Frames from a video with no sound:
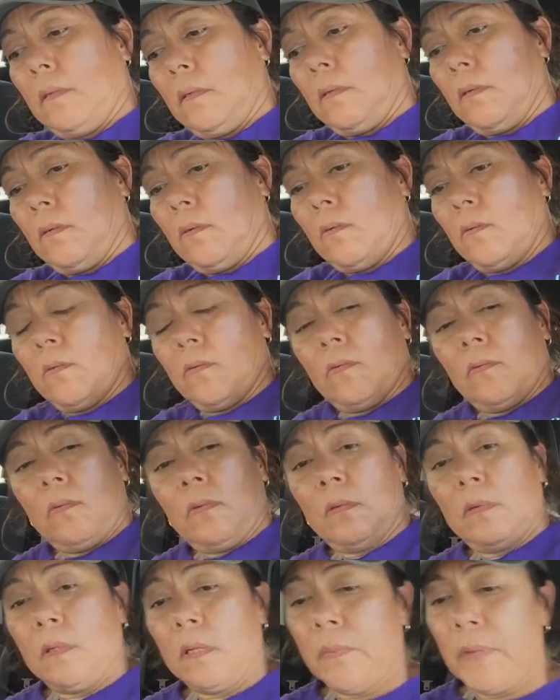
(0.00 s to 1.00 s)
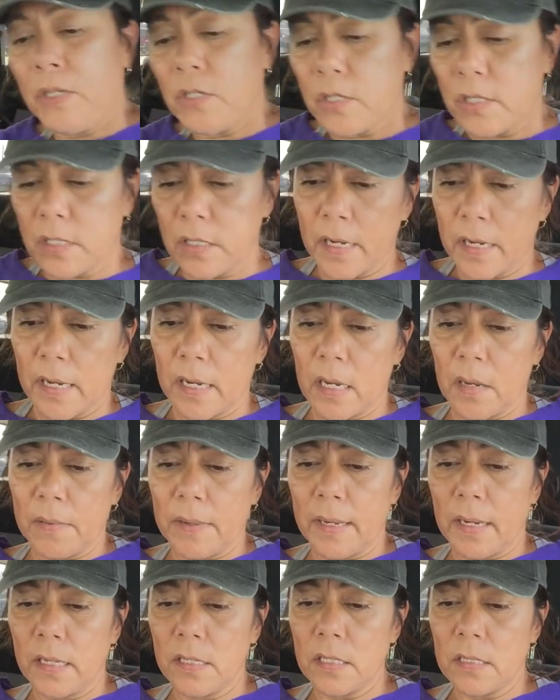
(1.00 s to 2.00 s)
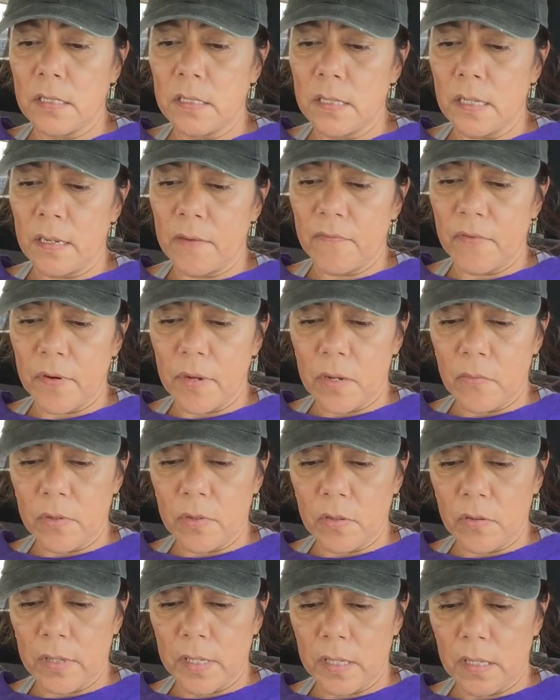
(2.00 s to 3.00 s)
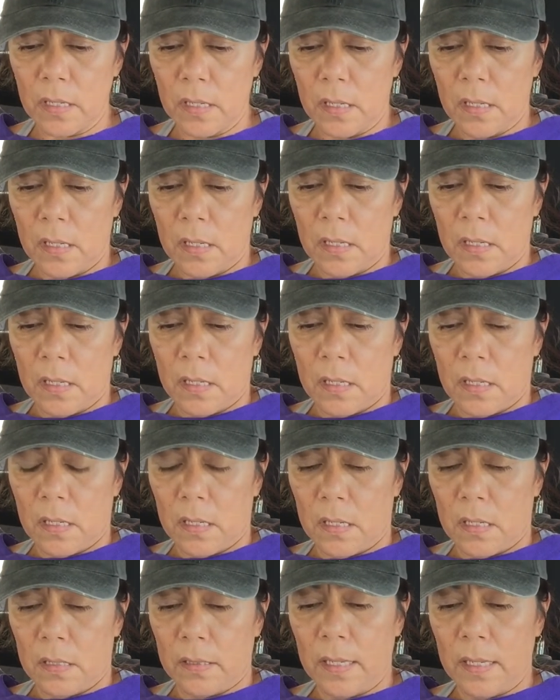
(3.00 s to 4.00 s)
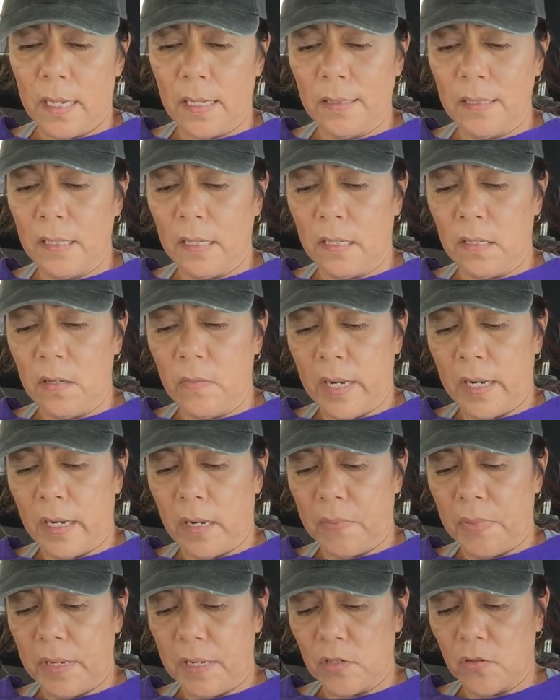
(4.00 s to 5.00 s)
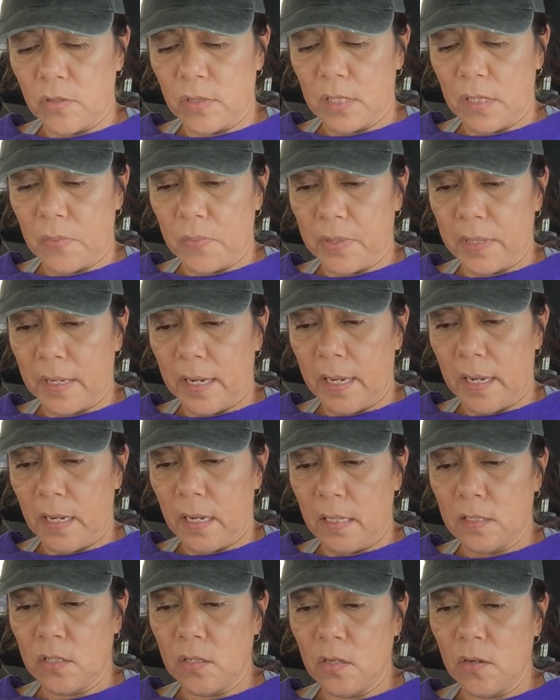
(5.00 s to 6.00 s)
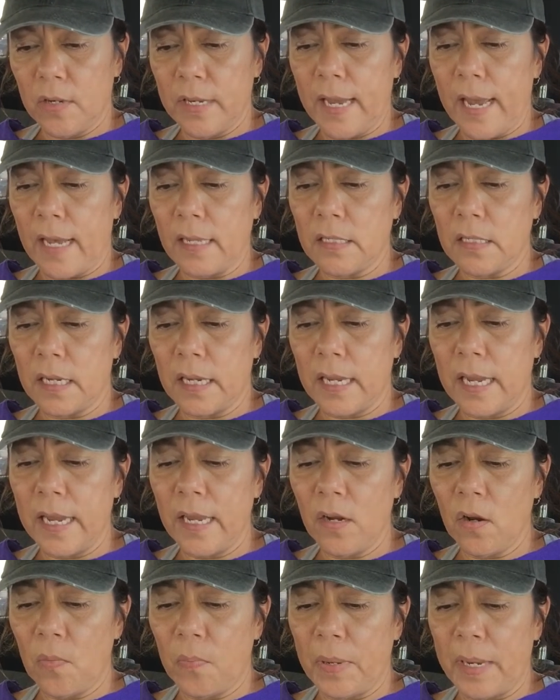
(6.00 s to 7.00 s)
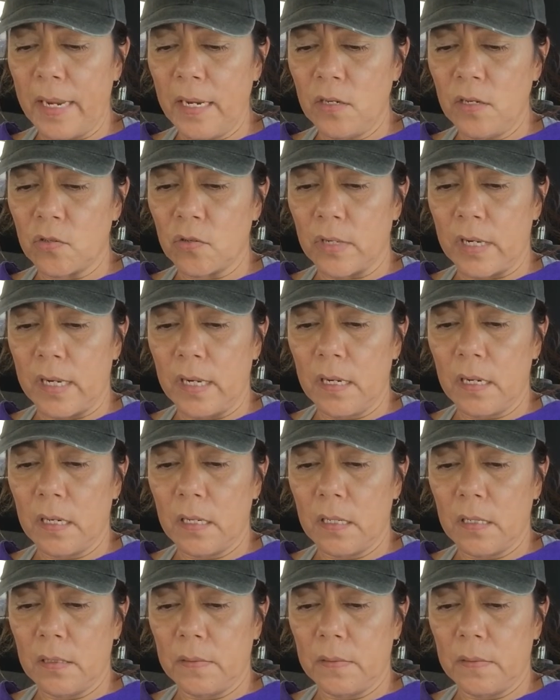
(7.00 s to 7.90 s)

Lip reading: Oh, let me just look it up. Can I just look it up for y'all real quick? Not, you know, you might not be interested, but hey. So yeah, it's a keto pink drink.